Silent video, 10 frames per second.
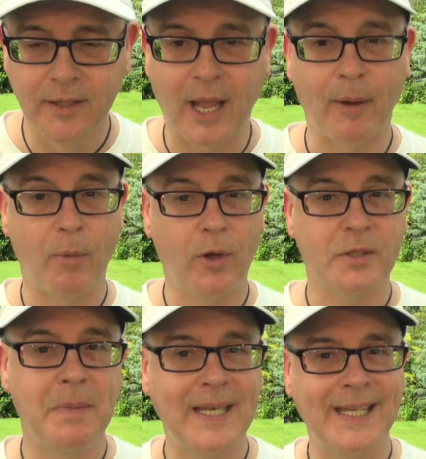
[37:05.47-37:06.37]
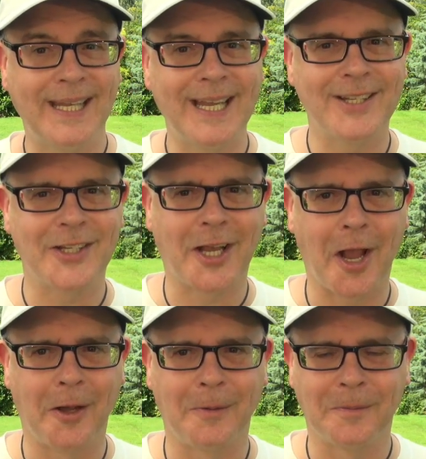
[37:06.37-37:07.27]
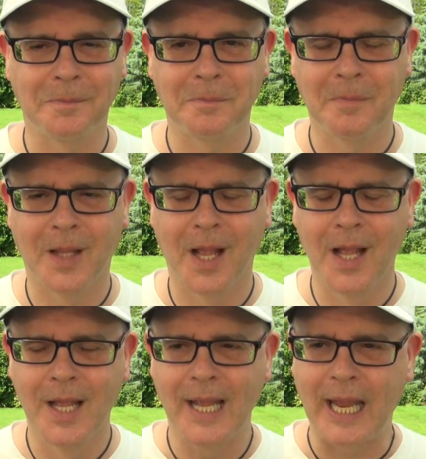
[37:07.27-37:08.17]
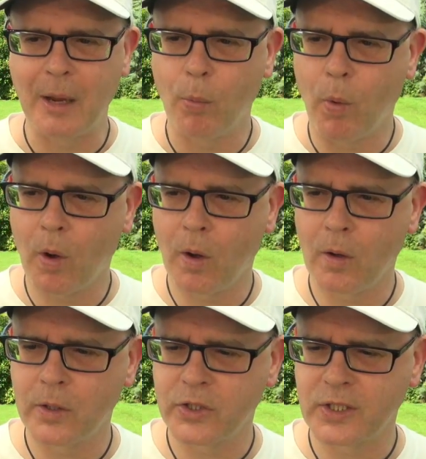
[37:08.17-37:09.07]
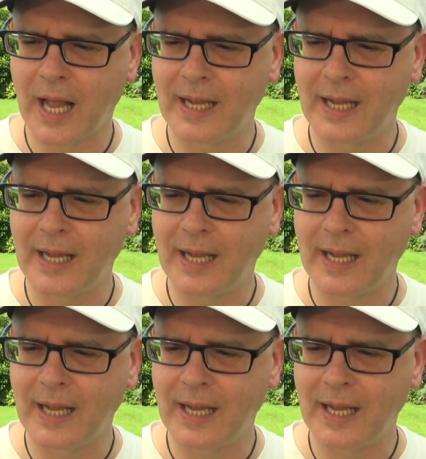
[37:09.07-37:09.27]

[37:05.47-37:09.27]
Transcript: Now, it was many years ago. It was,